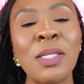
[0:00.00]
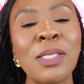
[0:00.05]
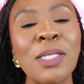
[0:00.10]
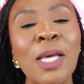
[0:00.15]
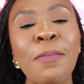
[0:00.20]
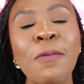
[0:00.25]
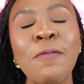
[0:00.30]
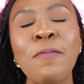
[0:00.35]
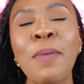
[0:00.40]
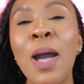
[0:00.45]
the
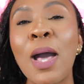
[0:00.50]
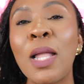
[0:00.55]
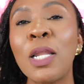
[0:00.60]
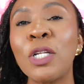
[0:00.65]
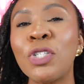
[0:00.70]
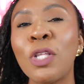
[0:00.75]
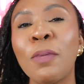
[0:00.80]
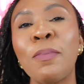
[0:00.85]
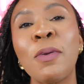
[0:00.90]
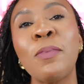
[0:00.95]
type of
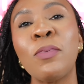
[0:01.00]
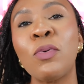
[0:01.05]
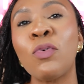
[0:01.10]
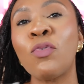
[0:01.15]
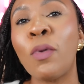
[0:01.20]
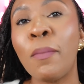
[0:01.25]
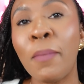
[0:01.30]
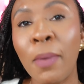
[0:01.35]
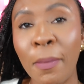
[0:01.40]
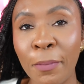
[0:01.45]
polish that people
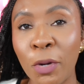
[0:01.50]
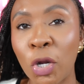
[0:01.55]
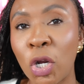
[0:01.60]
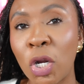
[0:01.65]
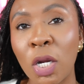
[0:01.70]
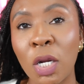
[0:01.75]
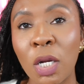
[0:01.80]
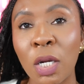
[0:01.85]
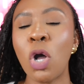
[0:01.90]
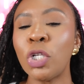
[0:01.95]

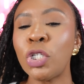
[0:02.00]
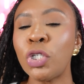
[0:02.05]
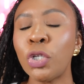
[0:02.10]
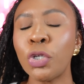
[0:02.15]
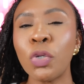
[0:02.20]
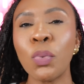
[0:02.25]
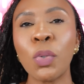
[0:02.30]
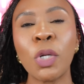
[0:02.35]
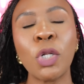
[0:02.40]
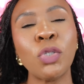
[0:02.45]
remember. Also,
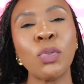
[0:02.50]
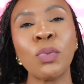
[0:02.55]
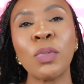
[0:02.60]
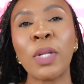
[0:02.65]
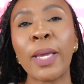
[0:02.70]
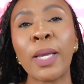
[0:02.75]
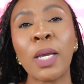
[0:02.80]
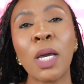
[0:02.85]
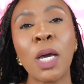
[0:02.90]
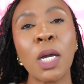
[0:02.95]
you wanna do
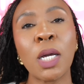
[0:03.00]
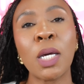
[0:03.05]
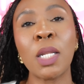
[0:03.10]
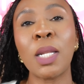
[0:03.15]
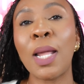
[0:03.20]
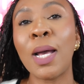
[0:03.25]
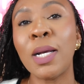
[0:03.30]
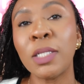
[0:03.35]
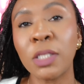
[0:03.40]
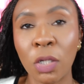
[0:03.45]
like a
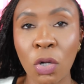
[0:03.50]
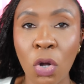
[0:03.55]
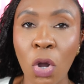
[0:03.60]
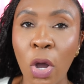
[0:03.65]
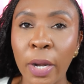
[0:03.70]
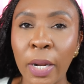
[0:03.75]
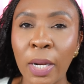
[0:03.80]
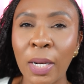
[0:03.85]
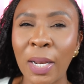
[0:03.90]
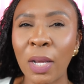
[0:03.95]
closet
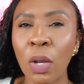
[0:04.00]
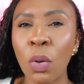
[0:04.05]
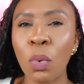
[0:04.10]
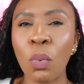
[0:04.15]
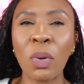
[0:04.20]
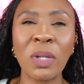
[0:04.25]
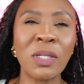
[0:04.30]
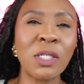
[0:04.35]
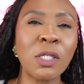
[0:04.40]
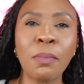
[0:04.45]
audit. Like
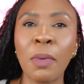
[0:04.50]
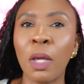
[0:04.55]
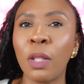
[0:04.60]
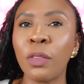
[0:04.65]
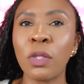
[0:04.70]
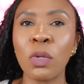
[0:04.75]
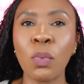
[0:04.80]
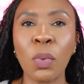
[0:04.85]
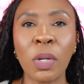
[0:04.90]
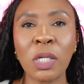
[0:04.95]
once a
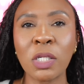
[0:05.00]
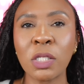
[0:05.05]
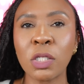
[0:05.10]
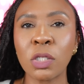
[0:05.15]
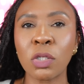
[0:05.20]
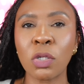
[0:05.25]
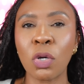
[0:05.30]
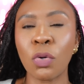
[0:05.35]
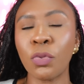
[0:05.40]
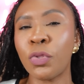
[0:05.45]
month, you wanna
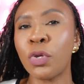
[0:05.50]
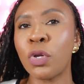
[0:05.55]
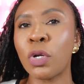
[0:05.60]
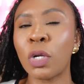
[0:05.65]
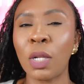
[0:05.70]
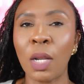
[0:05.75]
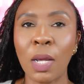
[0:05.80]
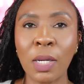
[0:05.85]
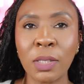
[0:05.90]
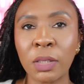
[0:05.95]
just go through your
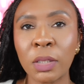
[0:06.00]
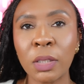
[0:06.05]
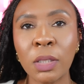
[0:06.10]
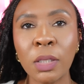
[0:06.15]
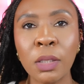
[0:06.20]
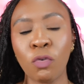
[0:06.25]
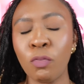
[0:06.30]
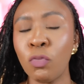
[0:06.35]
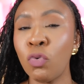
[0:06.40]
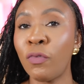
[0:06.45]
closet,
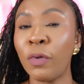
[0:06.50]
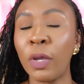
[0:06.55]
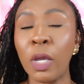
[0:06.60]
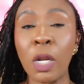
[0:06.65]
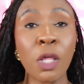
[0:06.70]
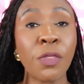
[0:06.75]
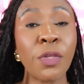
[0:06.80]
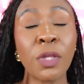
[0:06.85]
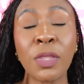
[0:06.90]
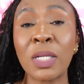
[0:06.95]
remove
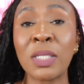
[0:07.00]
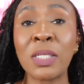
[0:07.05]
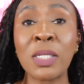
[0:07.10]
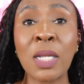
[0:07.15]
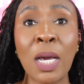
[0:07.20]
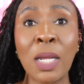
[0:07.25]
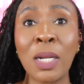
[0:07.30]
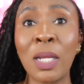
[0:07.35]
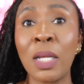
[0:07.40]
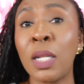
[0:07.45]
anything that's
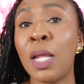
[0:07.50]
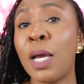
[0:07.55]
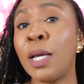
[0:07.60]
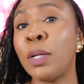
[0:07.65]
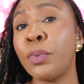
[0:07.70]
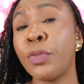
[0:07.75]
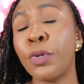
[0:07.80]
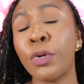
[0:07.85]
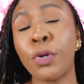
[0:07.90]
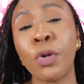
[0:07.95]
not aligned
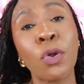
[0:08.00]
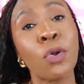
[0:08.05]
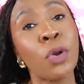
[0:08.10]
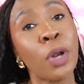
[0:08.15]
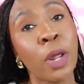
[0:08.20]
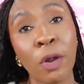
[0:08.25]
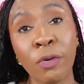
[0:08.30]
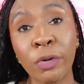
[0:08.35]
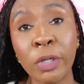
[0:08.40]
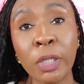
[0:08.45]
with your current
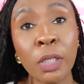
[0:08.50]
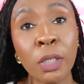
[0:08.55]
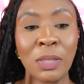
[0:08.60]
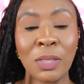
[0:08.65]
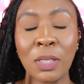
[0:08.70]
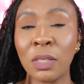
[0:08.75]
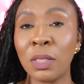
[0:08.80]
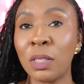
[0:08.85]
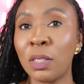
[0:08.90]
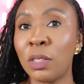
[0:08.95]
era.
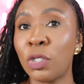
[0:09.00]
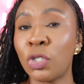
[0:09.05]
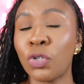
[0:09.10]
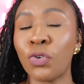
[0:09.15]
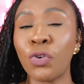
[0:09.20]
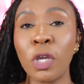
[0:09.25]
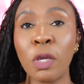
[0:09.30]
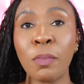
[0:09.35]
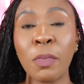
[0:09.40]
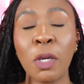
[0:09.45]
Does it
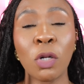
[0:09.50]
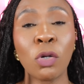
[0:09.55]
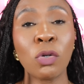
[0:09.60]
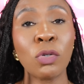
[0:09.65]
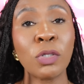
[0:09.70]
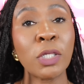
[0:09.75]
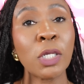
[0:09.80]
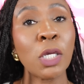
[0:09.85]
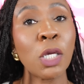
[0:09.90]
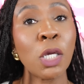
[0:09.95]
scream It Girl
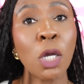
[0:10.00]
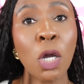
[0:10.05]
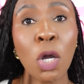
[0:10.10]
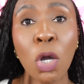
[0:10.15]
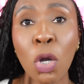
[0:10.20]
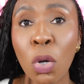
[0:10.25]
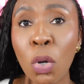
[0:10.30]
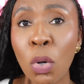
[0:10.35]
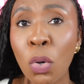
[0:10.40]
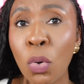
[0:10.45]

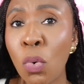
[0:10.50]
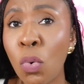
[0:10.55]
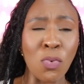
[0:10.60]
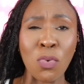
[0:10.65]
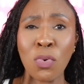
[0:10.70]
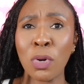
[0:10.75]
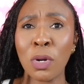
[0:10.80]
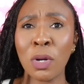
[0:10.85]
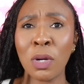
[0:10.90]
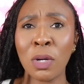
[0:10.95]
CEO
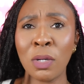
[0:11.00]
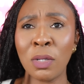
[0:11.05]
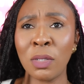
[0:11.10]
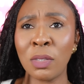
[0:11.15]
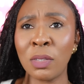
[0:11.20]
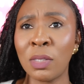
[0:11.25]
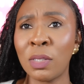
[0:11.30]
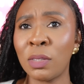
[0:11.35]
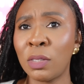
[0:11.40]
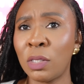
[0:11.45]
or
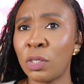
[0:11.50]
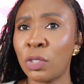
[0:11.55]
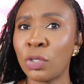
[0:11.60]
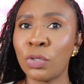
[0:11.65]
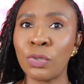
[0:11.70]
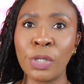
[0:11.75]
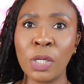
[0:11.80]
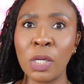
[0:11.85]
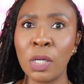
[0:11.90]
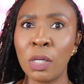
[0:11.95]
does it
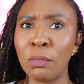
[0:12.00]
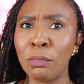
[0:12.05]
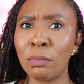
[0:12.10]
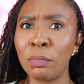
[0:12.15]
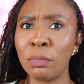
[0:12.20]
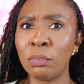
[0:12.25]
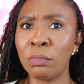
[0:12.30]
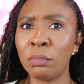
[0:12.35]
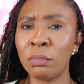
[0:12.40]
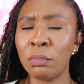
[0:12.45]

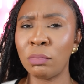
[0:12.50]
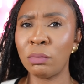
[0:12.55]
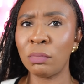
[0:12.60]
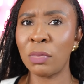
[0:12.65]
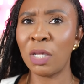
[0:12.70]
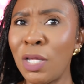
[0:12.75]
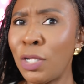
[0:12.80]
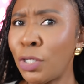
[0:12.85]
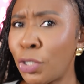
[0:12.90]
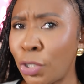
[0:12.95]
scream
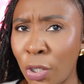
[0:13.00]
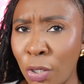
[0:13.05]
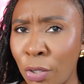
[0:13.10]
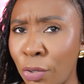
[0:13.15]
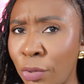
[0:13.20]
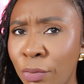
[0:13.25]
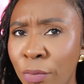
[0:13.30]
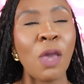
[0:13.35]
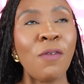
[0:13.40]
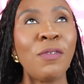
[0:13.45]
intern?
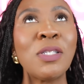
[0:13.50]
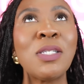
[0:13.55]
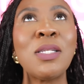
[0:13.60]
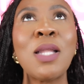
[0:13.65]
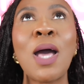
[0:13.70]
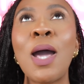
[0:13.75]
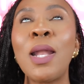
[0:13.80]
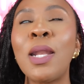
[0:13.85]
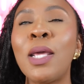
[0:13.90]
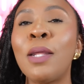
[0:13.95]
If it's
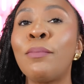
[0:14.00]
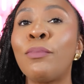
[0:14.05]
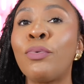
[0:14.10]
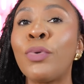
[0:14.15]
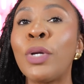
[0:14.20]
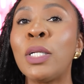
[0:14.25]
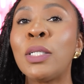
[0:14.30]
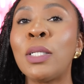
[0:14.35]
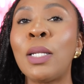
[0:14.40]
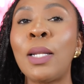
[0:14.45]
not in
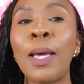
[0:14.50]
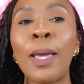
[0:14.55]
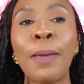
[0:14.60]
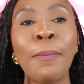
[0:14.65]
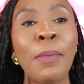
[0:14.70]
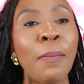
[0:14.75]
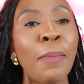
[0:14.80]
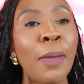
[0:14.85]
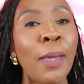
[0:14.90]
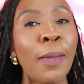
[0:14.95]
brand
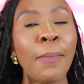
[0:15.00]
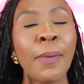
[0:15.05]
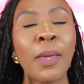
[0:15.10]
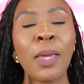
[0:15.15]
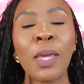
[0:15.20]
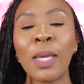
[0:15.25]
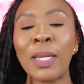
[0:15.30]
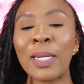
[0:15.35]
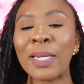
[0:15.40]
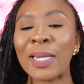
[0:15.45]
alignment,
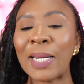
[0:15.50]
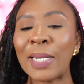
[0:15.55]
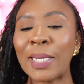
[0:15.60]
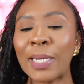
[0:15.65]
baby,